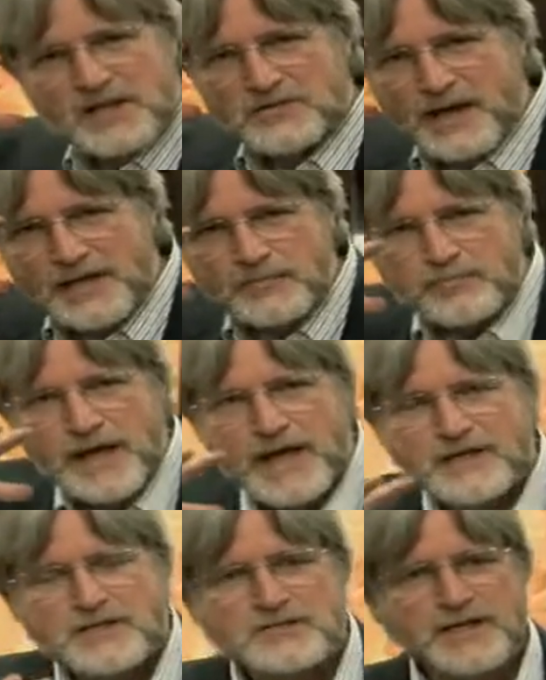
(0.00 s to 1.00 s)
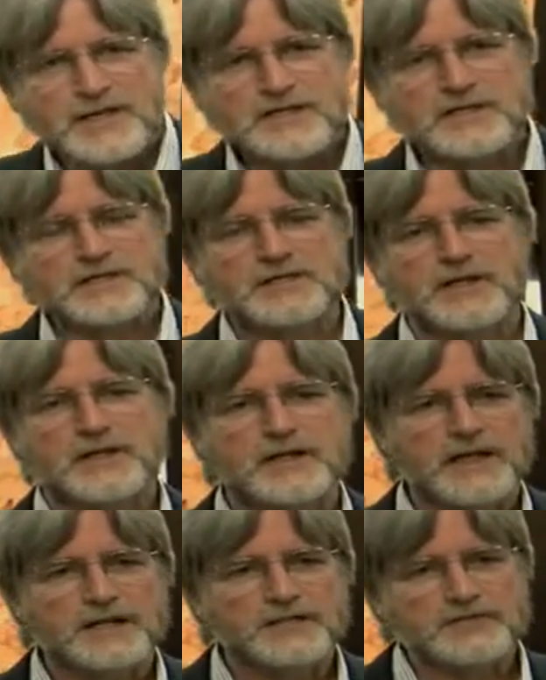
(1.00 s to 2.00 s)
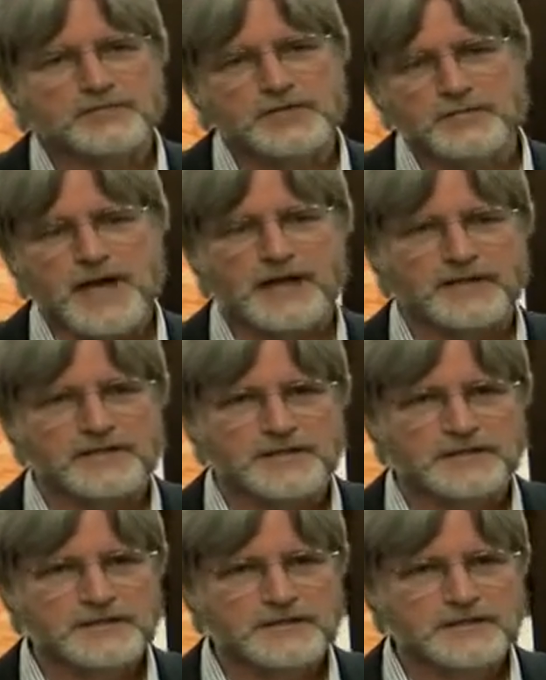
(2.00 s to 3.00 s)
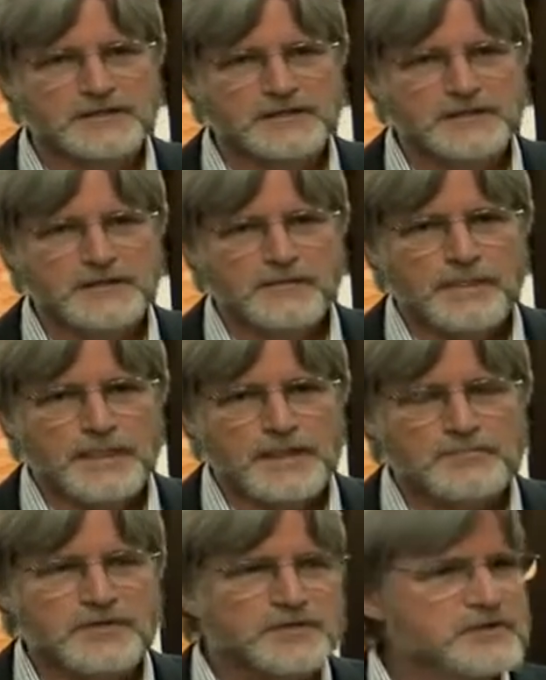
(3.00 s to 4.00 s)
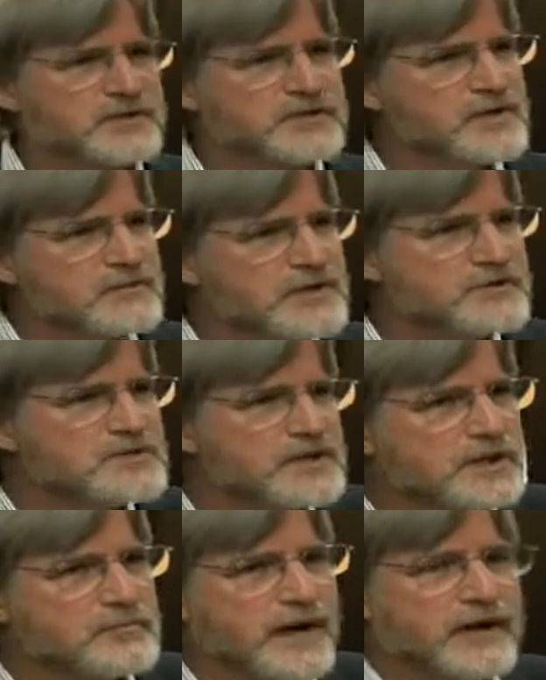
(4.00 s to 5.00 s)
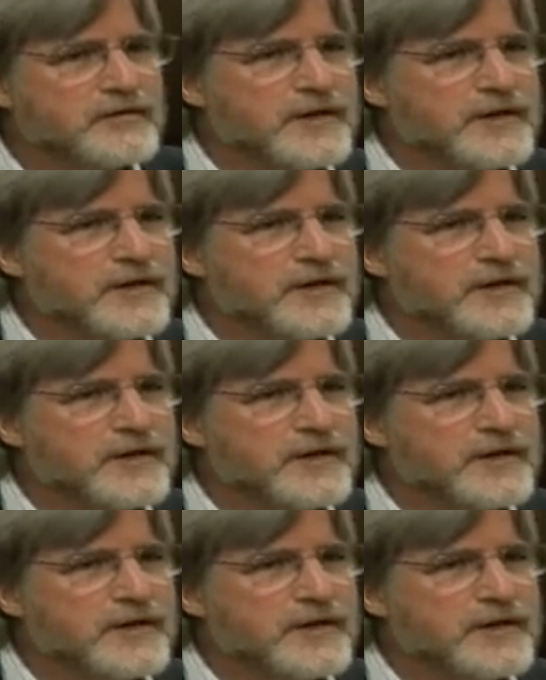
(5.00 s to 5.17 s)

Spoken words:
trying to penetrate into the collective humanity. But what's so interesting about